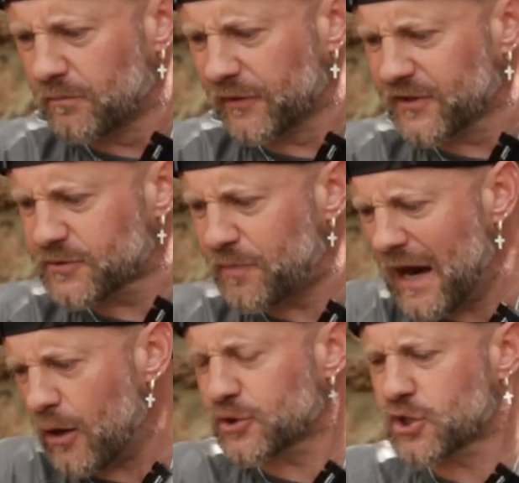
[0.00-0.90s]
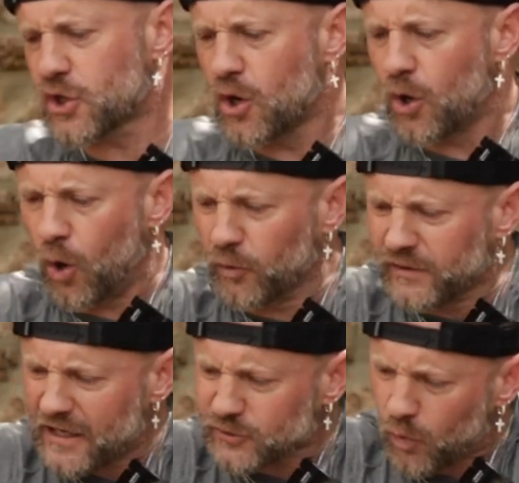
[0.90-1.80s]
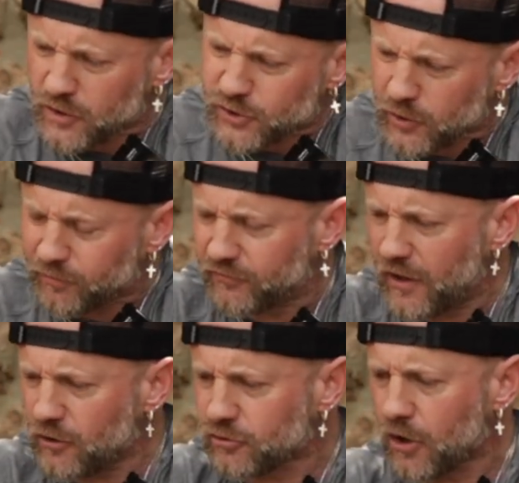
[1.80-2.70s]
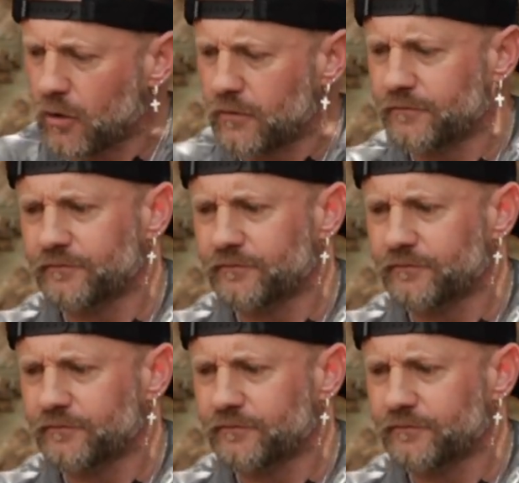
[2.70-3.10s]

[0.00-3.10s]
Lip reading: But this pouch only has one strip of Velcro.